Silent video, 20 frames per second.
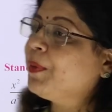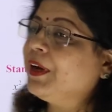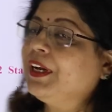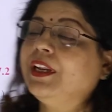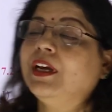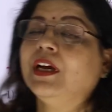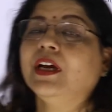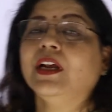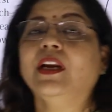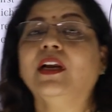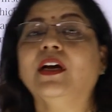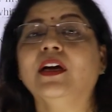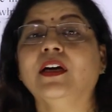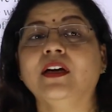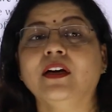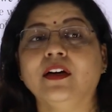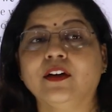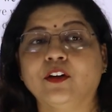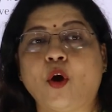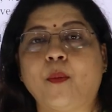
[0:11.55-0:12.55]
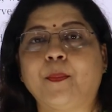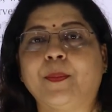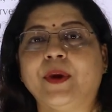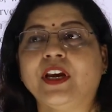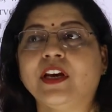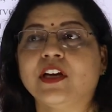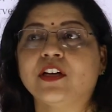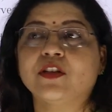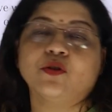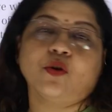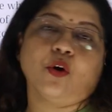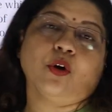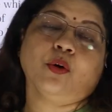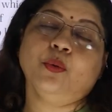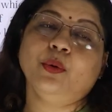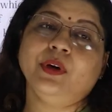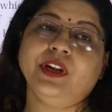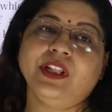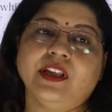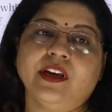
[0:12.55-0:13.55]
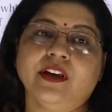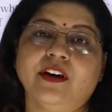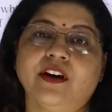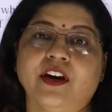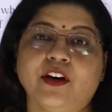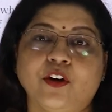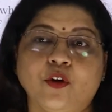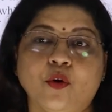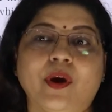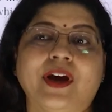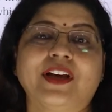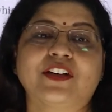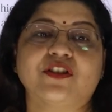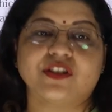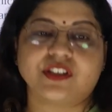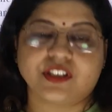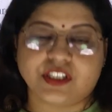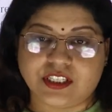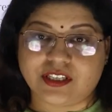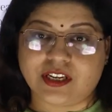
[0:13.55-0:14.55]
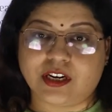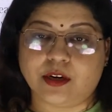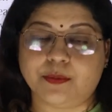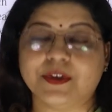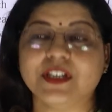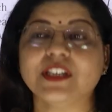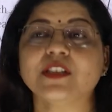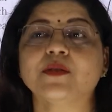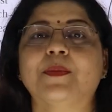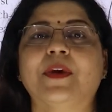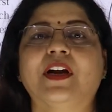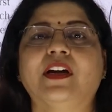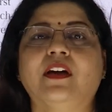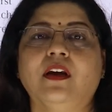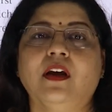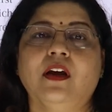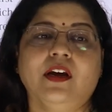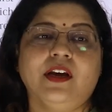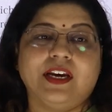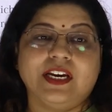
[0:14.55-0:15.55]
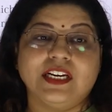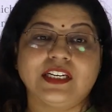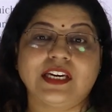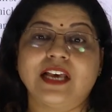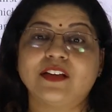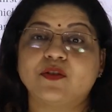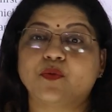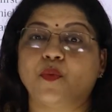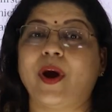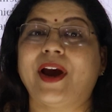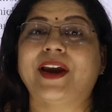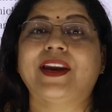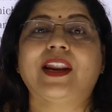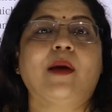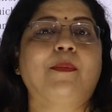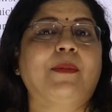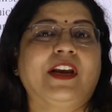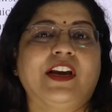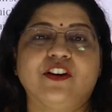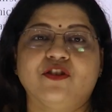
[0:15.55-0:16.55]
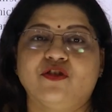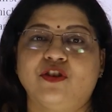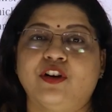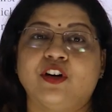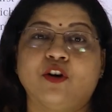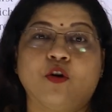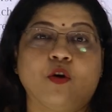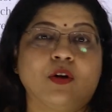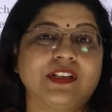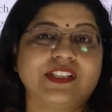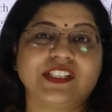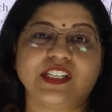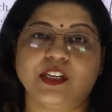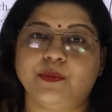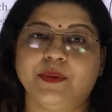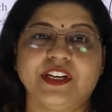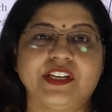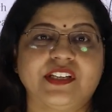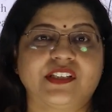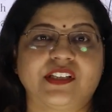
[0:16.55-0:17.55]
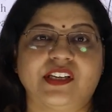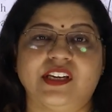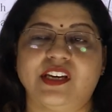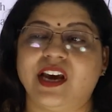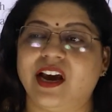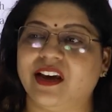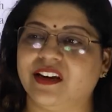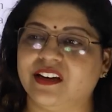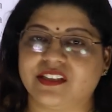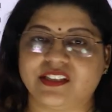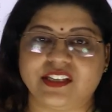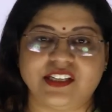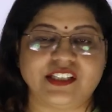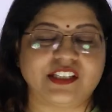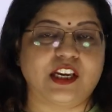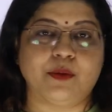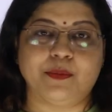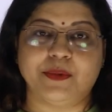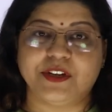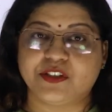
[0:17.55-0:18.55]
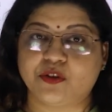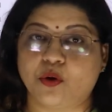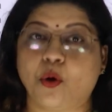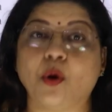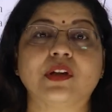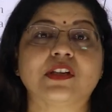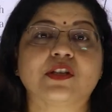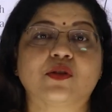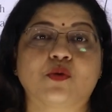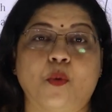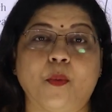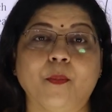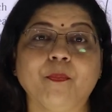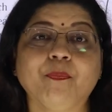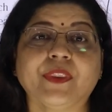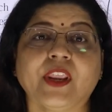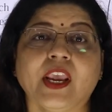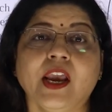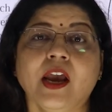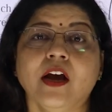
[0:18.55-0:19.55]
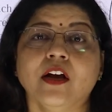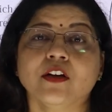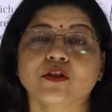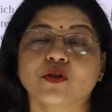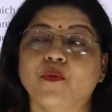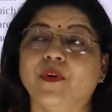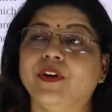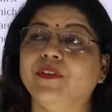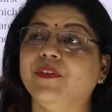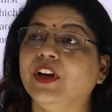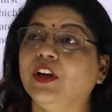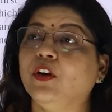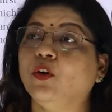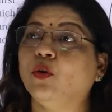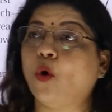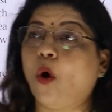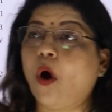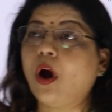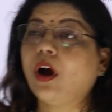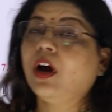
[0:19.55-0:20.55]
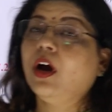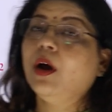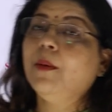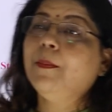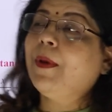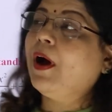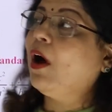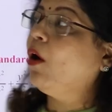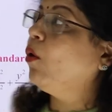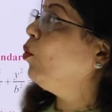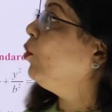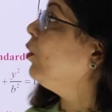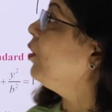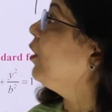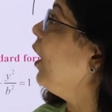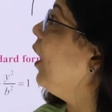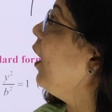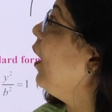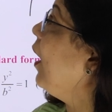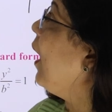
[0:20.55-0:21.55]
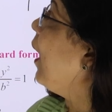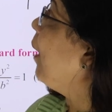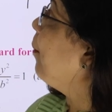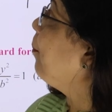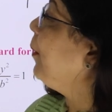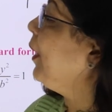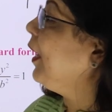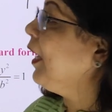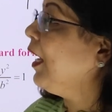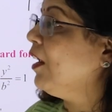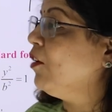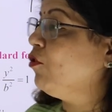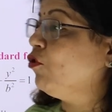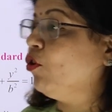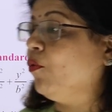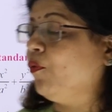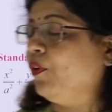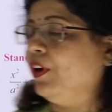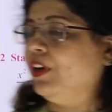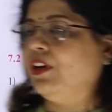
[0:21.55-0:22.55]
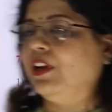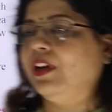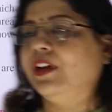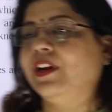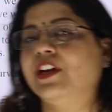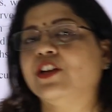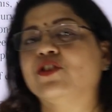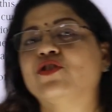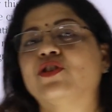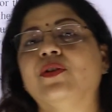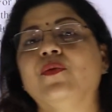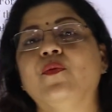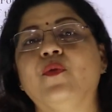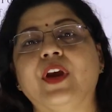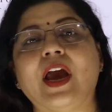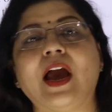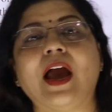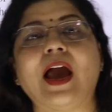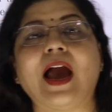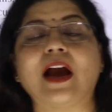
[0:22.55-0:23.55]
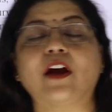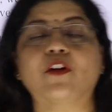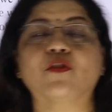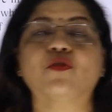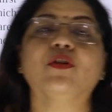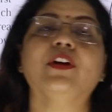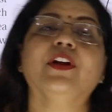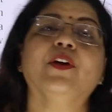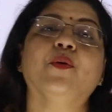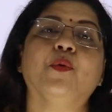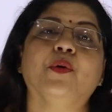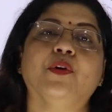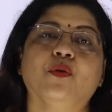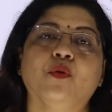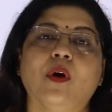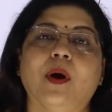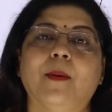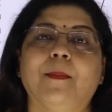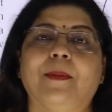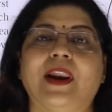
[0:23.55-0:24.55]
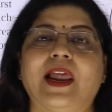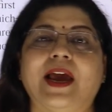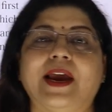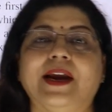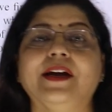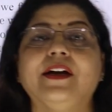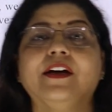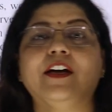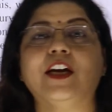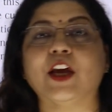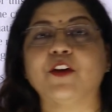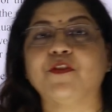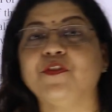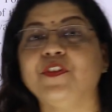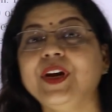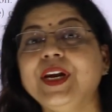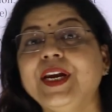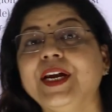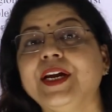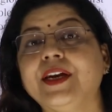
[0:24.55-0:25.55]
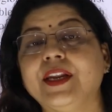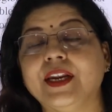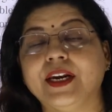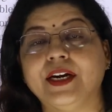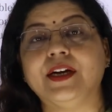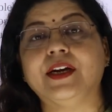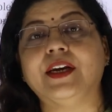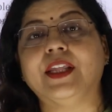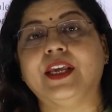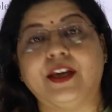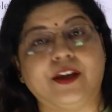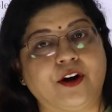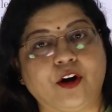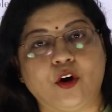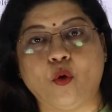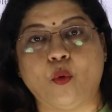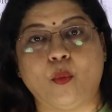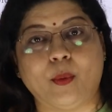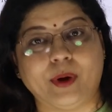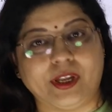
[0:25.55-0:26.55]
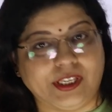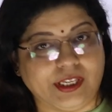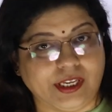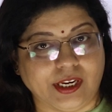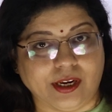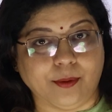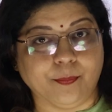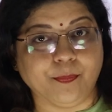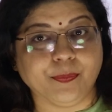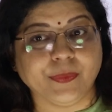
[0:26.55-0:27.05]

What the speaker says: particular topic is not only there in your HSC syllabus, but it has wide application in all CBSE, ISC syllabus also. So when we talk about the application of integration, we are actually going to apply definite integral over here.